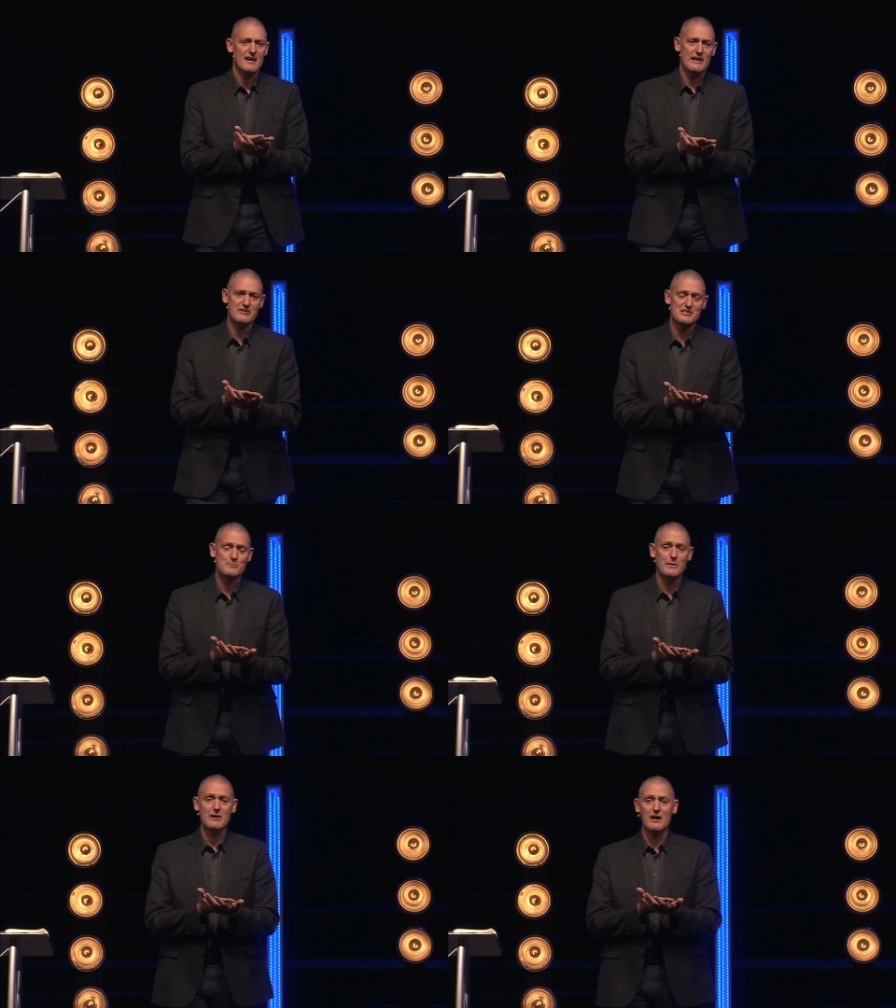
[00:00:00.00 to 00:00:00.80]
And I was
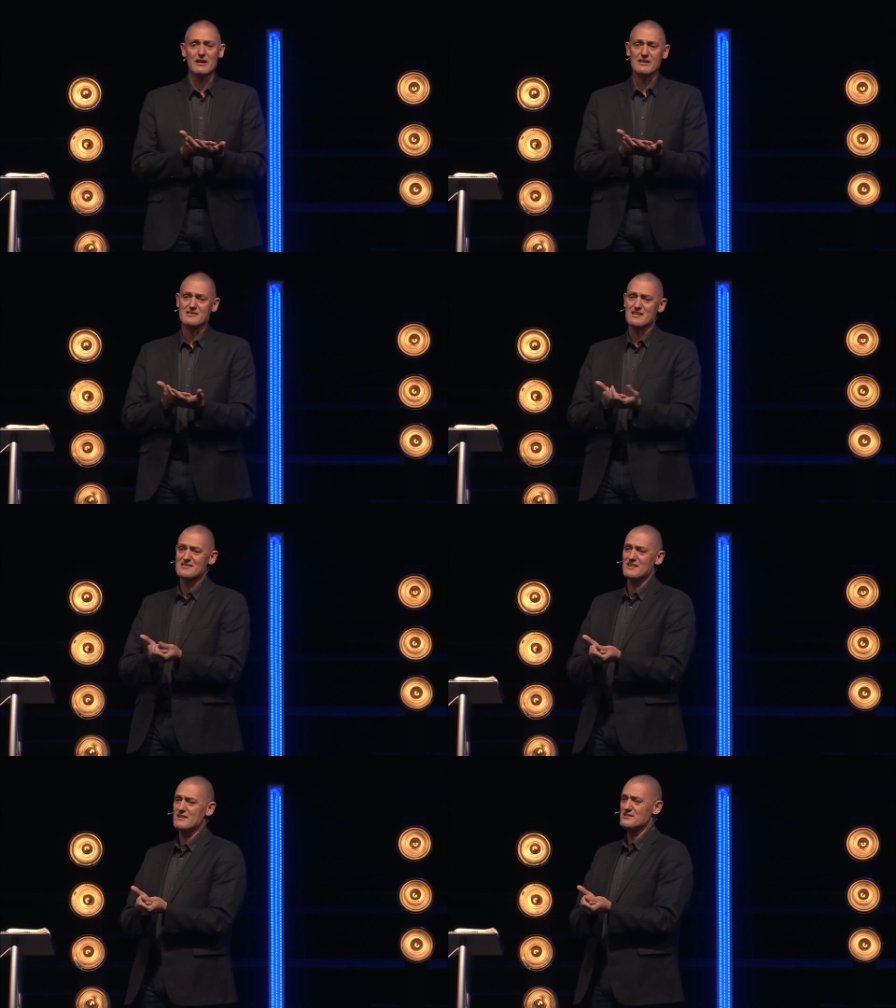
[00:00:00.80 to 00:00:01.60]
just being honest. I
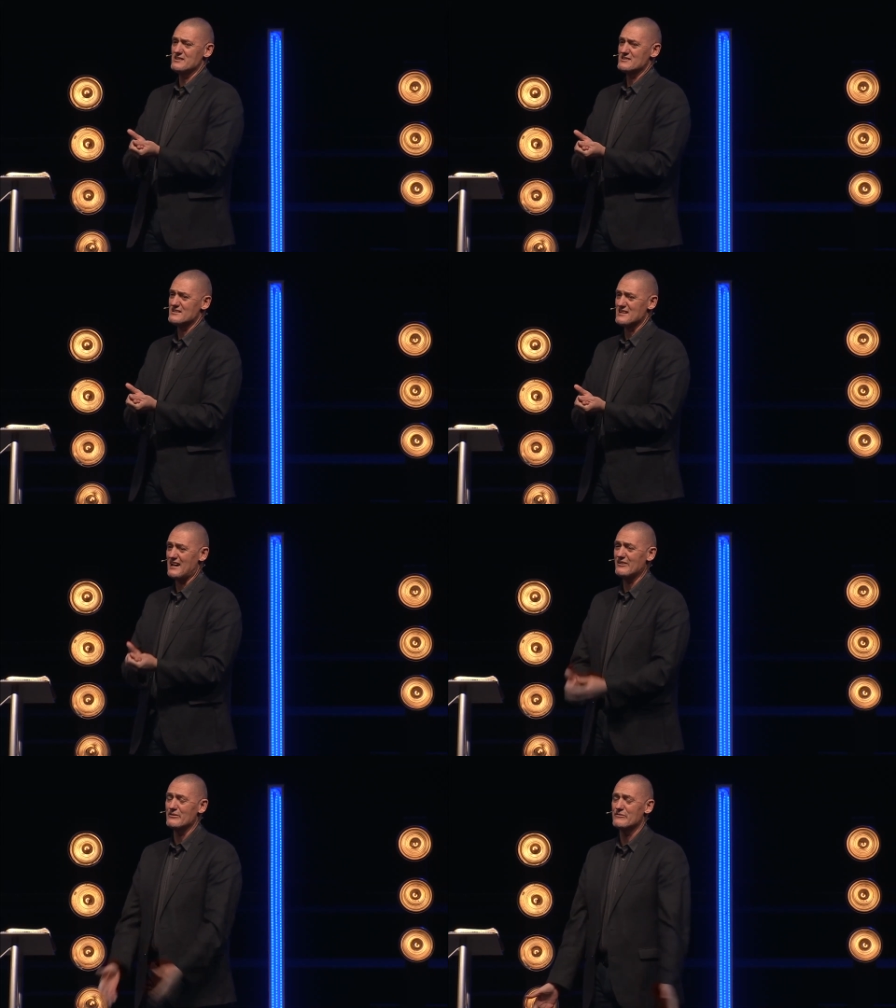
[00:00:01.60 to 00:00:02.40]
said, Jesus,
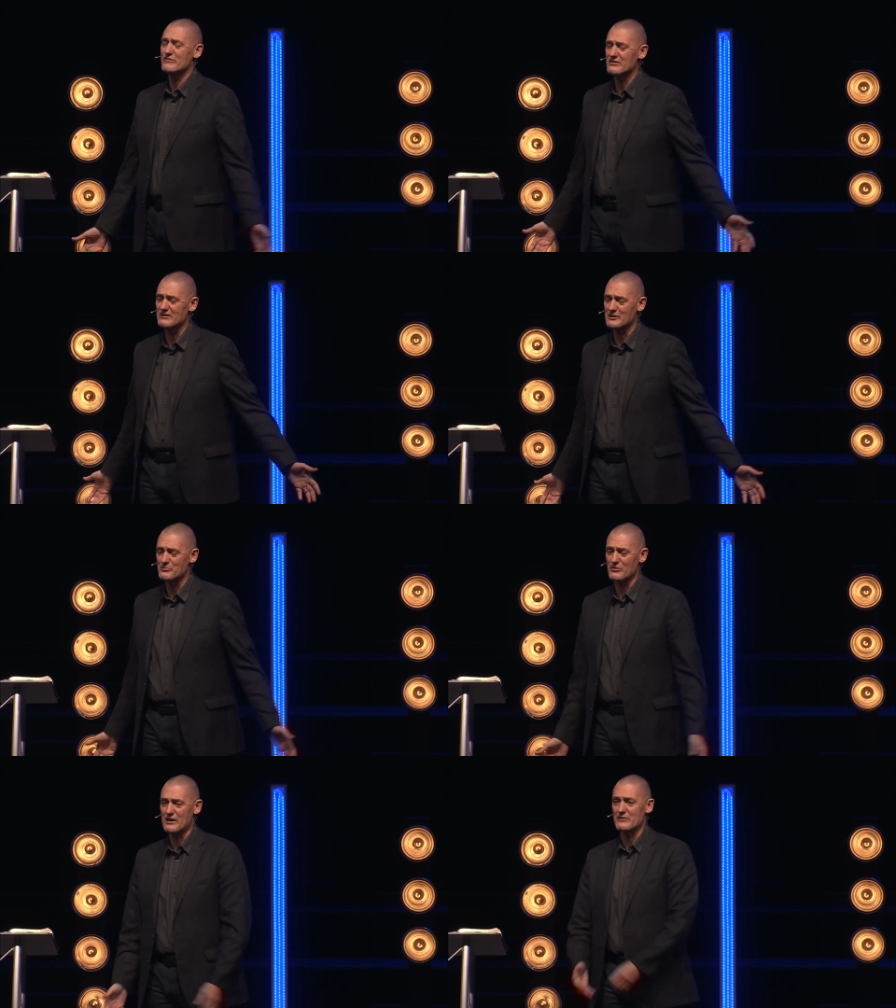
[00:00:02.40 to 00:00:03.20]
I don't feel like
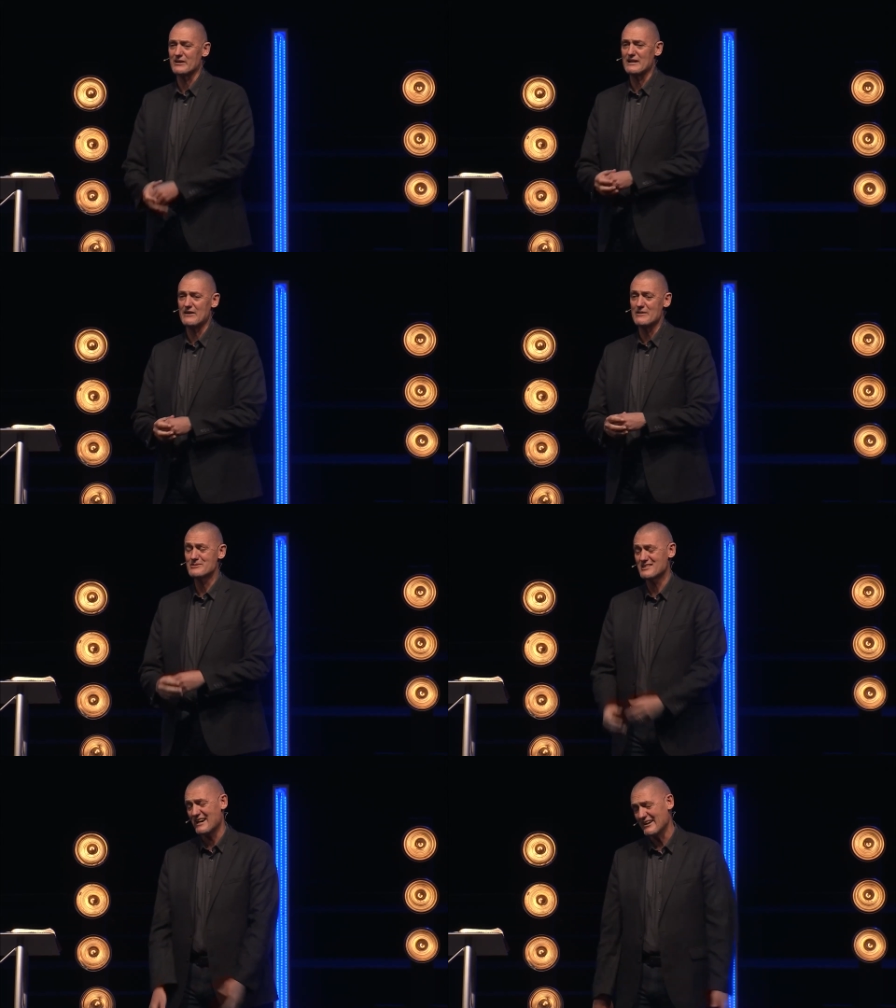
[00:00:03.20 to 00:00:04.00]
praying right now. I'm
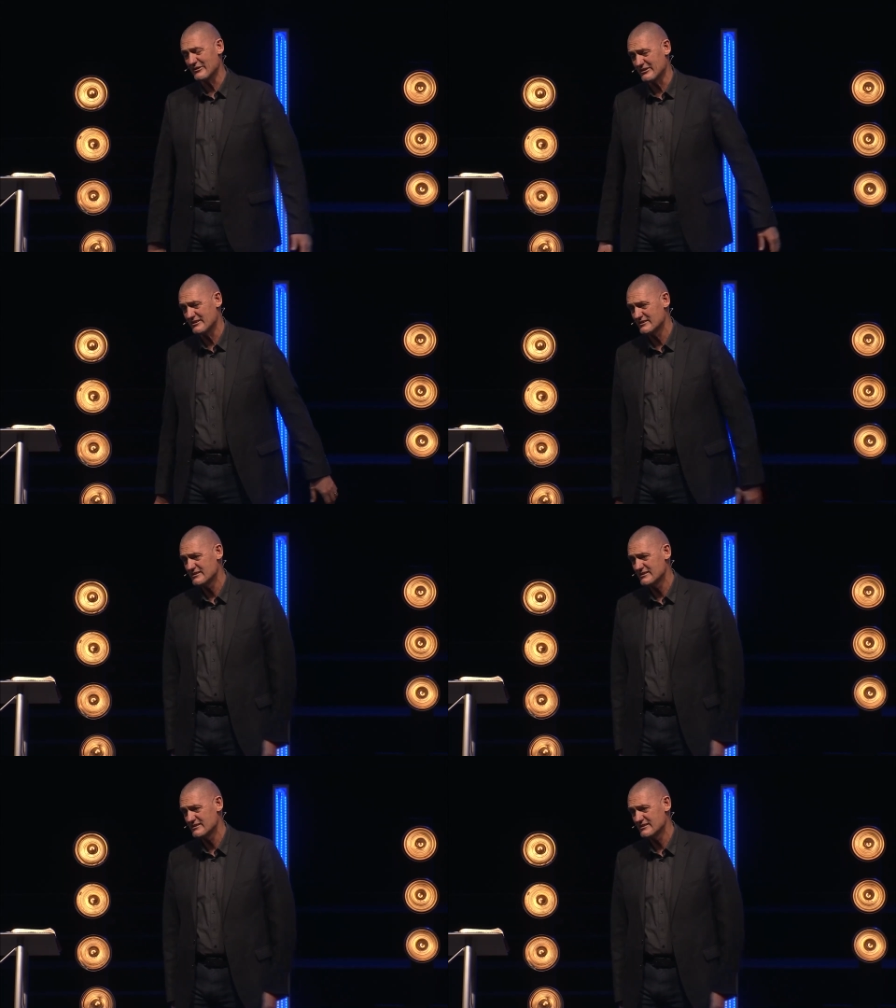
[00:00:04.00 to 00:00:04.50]
tired.